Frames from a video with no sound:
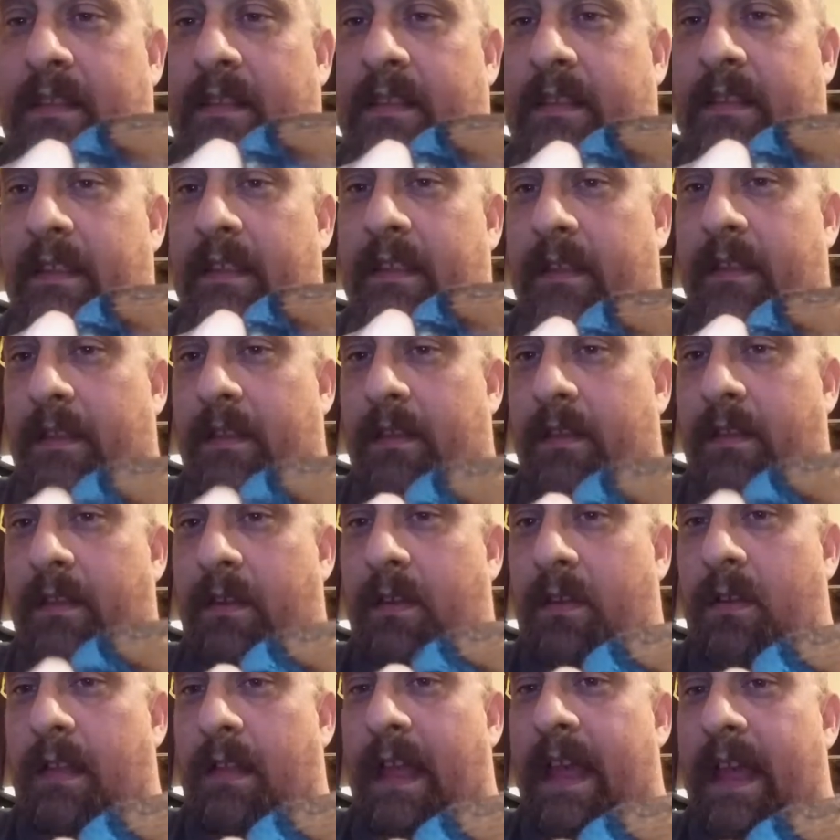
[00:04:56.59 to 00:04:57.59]
the
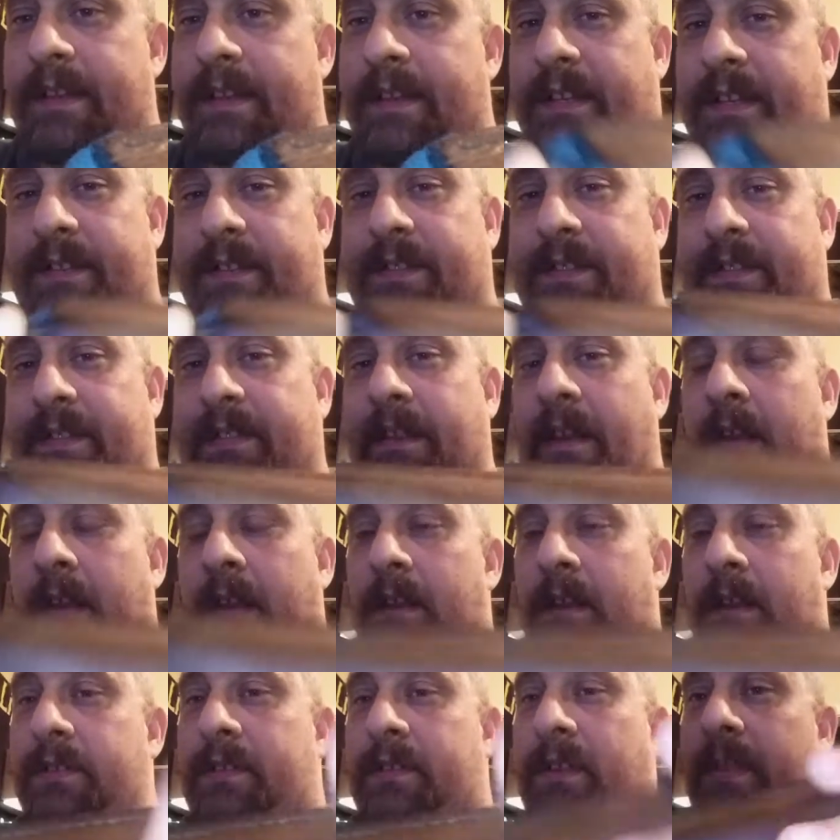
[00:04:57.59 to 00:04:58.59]
little edges
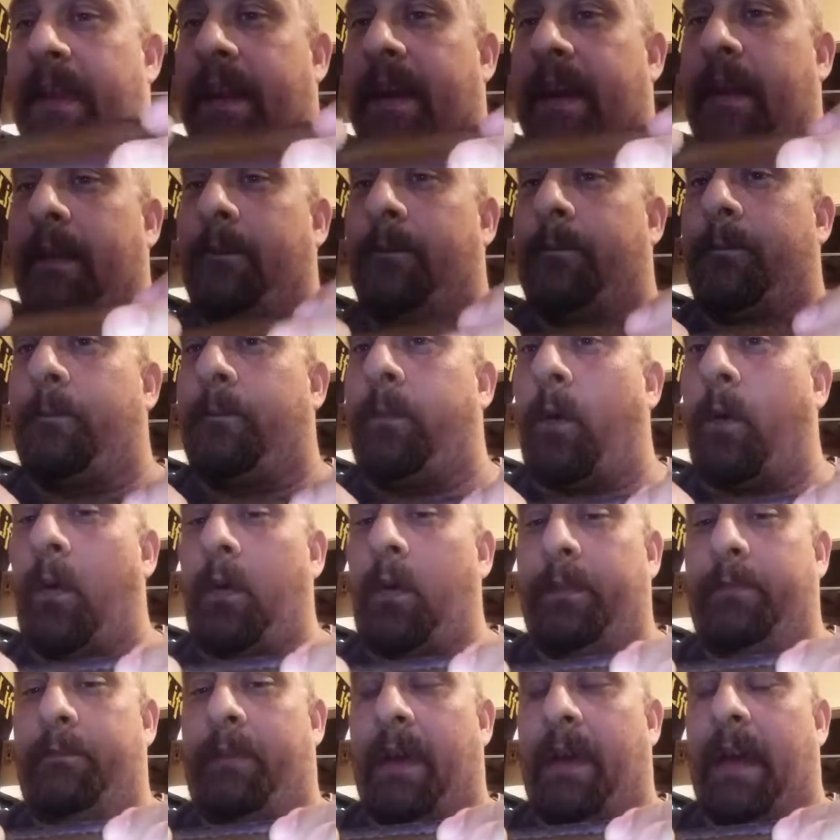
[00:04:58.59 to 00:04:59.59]
so that it'd
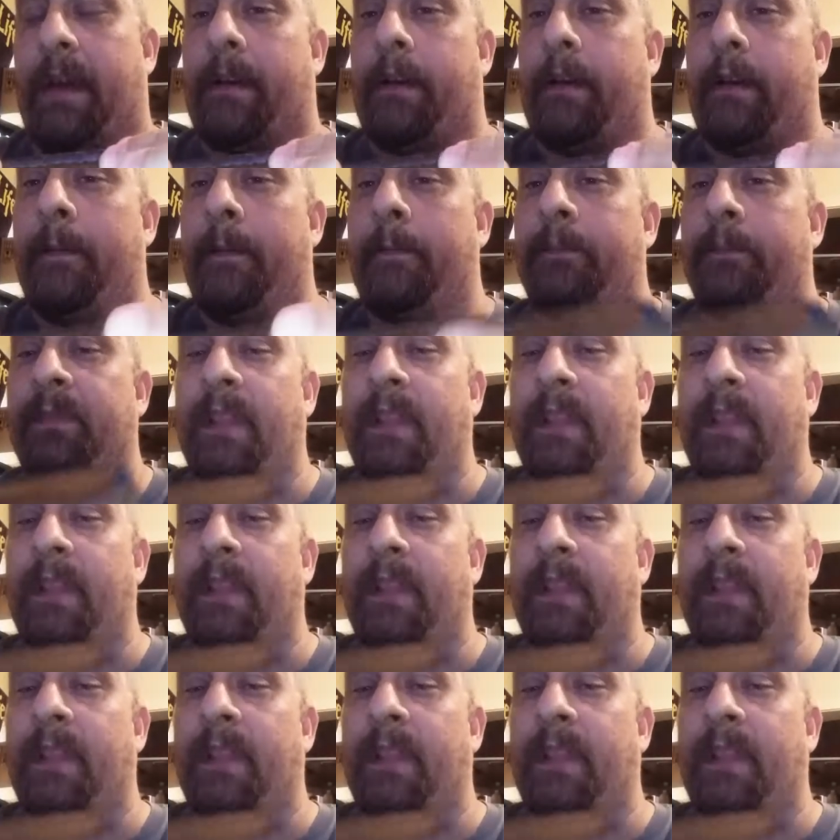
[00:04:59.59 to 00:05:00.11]
fold better.